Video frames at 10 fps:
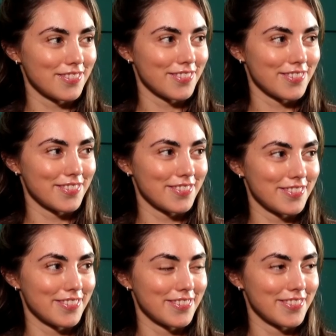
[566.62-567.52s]

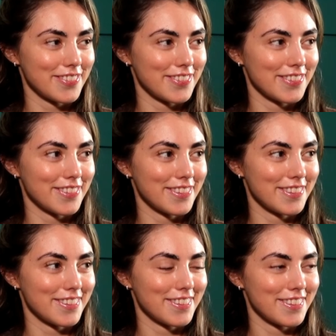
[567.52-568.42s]

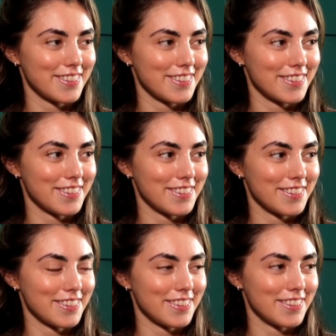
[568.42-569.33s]

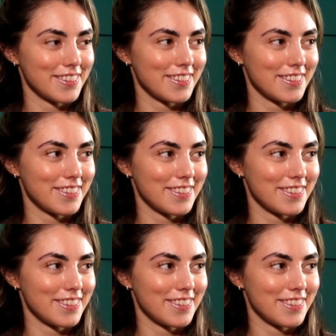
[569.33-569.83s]
(silent)